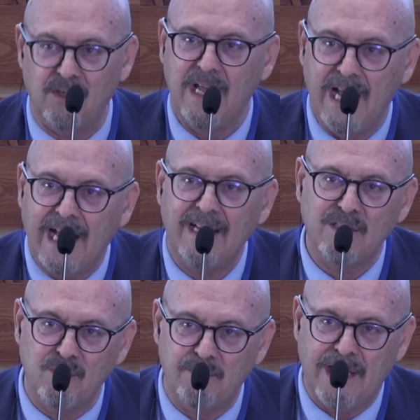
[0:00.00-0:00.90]

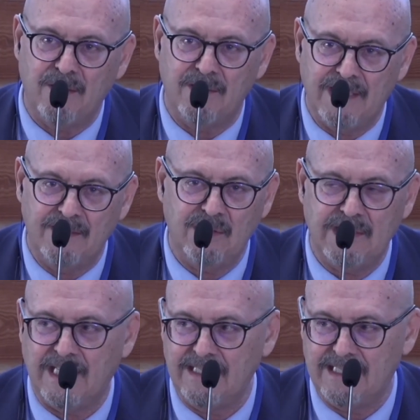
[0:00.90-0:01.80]
infrastructures are
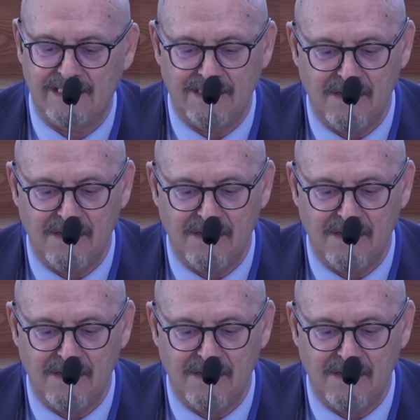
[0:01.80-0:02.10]
needed for